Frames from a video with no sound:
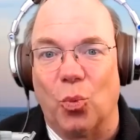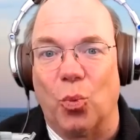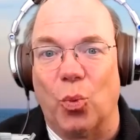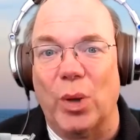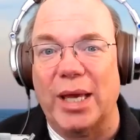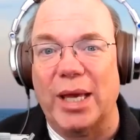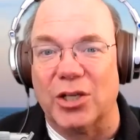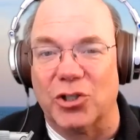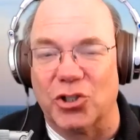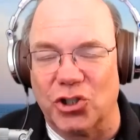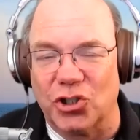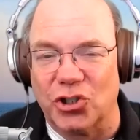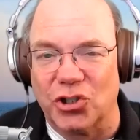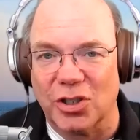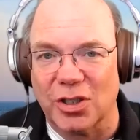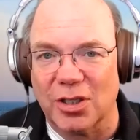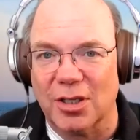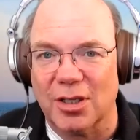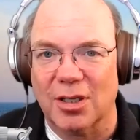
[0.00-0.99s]

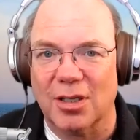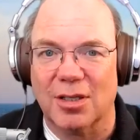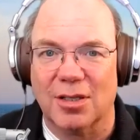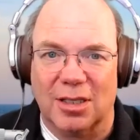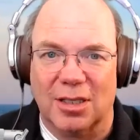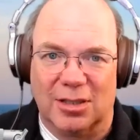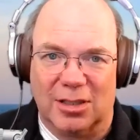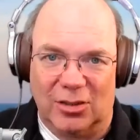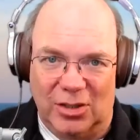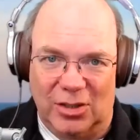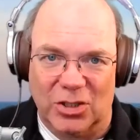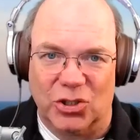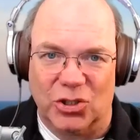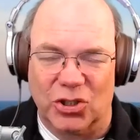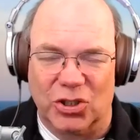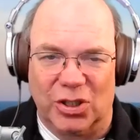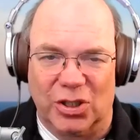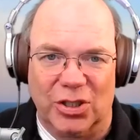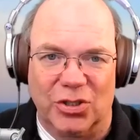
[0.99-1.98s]
wish that the
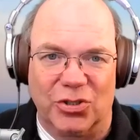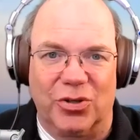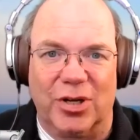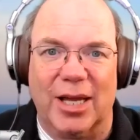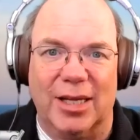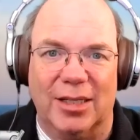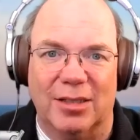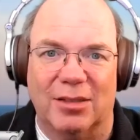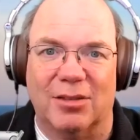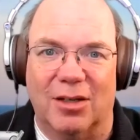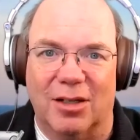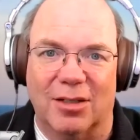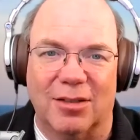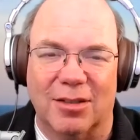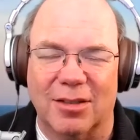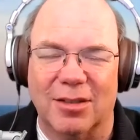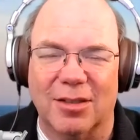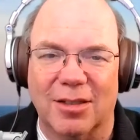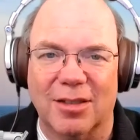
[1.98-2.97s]
legislature had
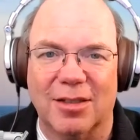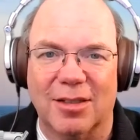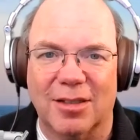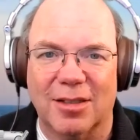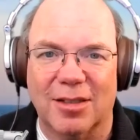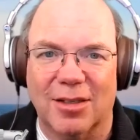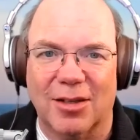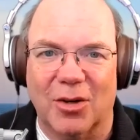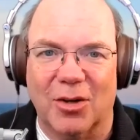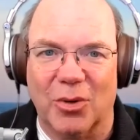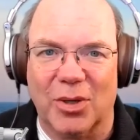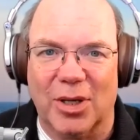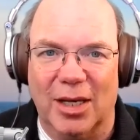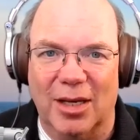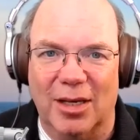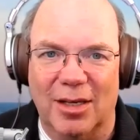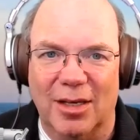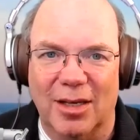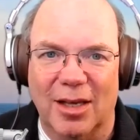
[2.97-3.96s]
done?
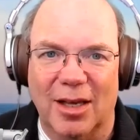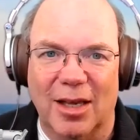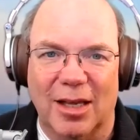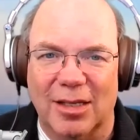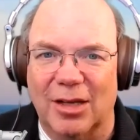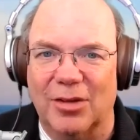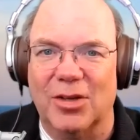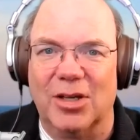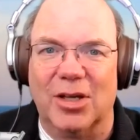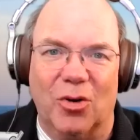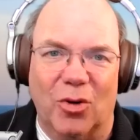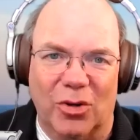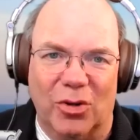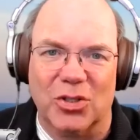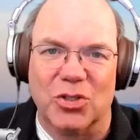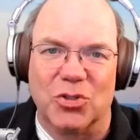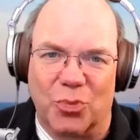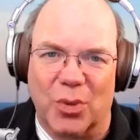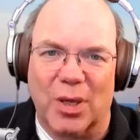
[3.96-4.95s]
Okay. And now you get
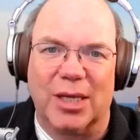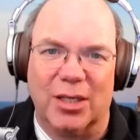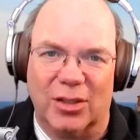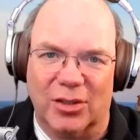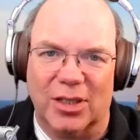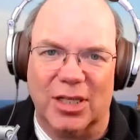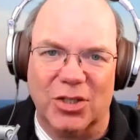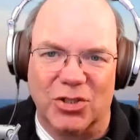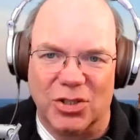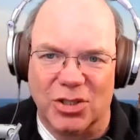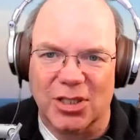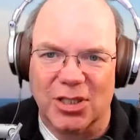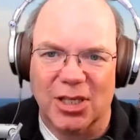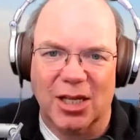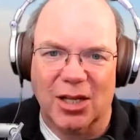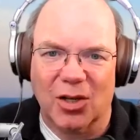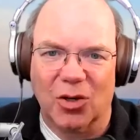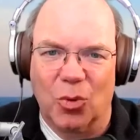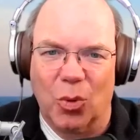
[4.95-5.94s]
all these regulations,
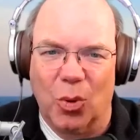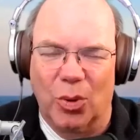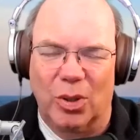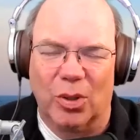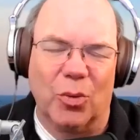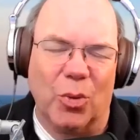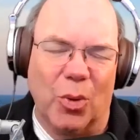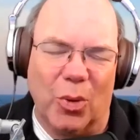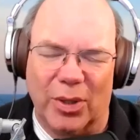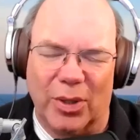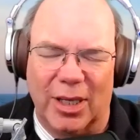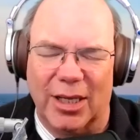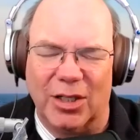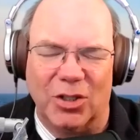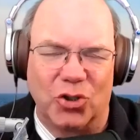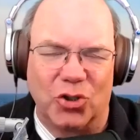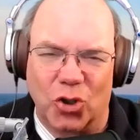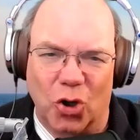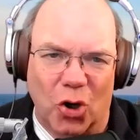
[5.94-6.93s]
quote unquote,
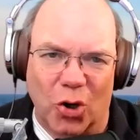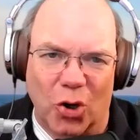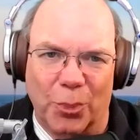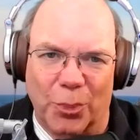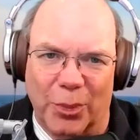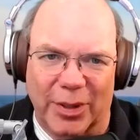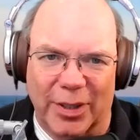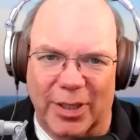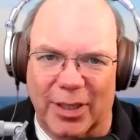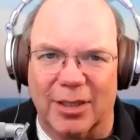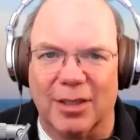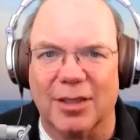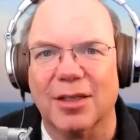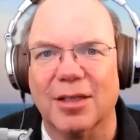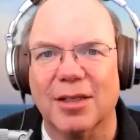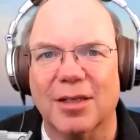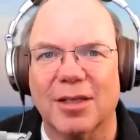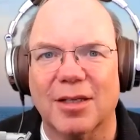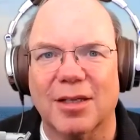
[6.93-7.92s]

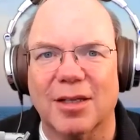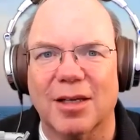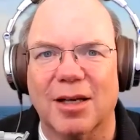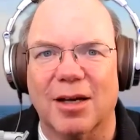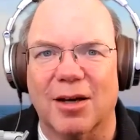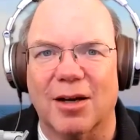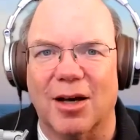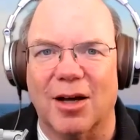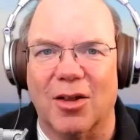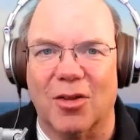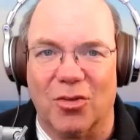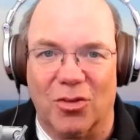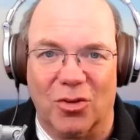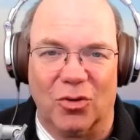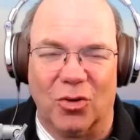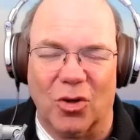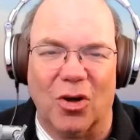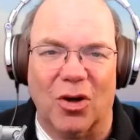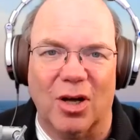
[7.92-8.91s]
interpreting
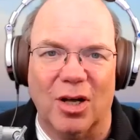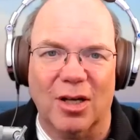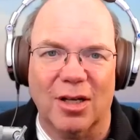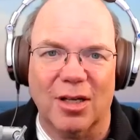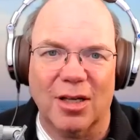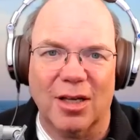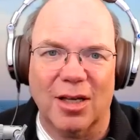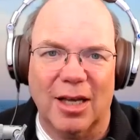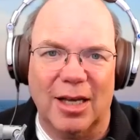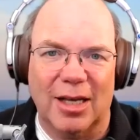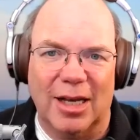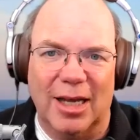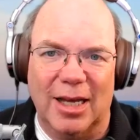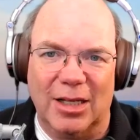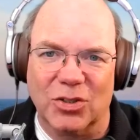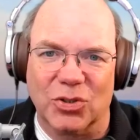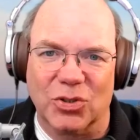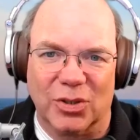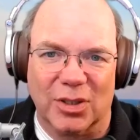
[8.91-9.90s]
the law. And
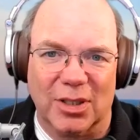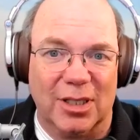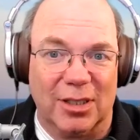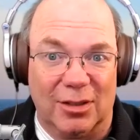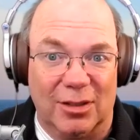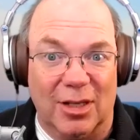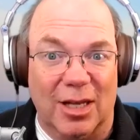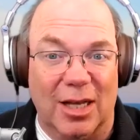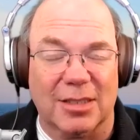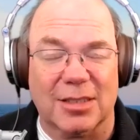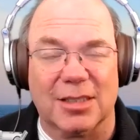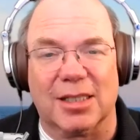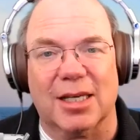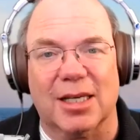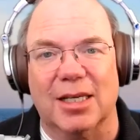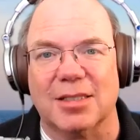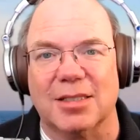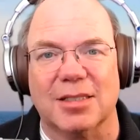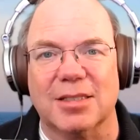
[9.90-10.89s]
actually, in lots of
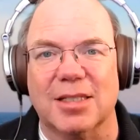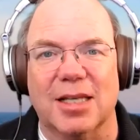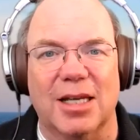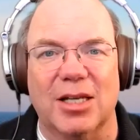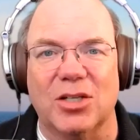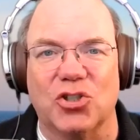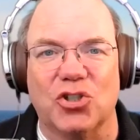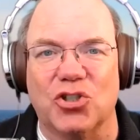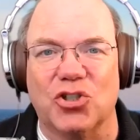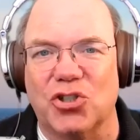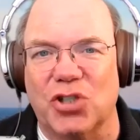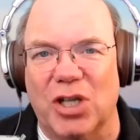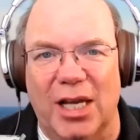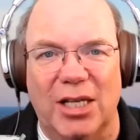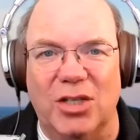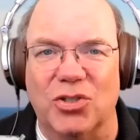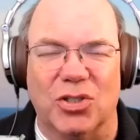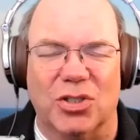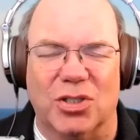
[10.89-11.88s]
cases, it
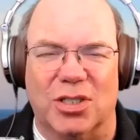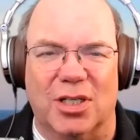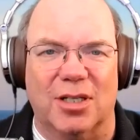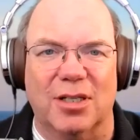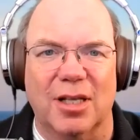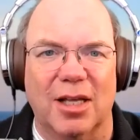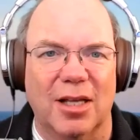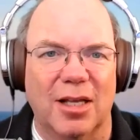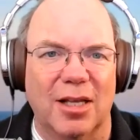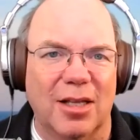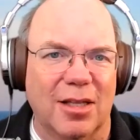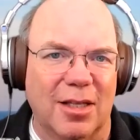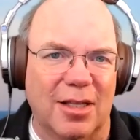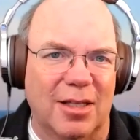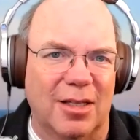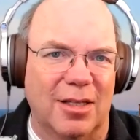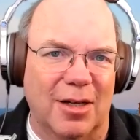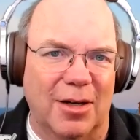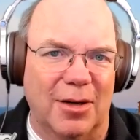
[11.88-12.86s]
changes it.
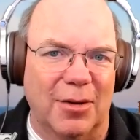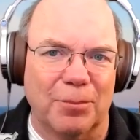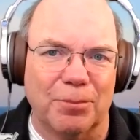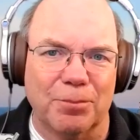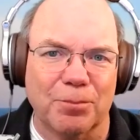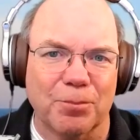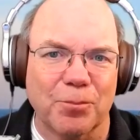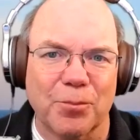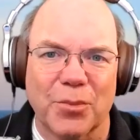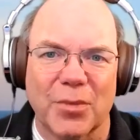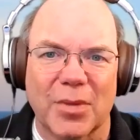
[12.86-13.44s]
The